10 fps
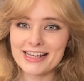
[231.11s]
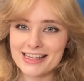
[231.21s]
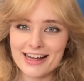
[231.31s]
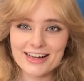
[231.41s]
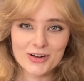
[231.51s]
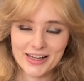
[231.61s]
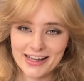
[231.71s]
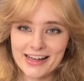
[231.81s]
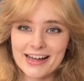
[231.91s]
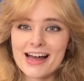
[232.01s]
the icon
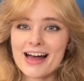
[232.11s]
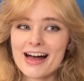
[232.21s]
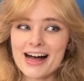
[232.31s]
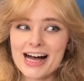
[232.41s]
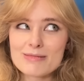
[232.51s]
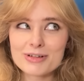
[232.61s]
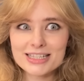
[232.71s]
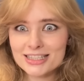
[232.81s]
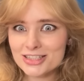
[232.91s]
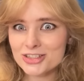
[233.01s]
here, but this
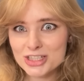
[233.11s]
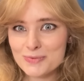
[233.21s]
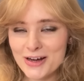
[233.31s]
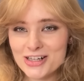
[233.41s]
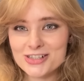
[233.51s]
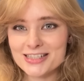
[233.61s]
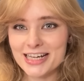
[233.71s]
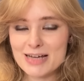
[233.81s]
is just super interesting.